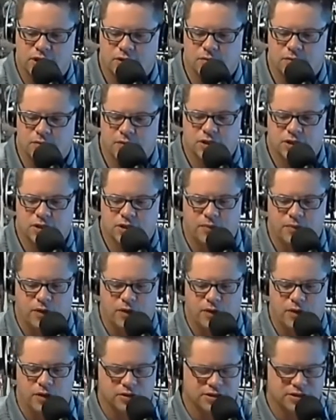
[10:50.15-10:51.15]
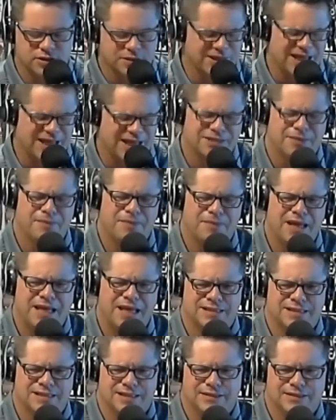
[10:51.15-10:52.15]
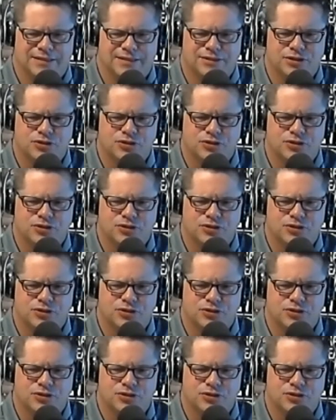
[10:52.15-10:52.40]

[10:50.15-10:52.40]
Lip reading: like you mentioned, the partners. I mean, that's amazing.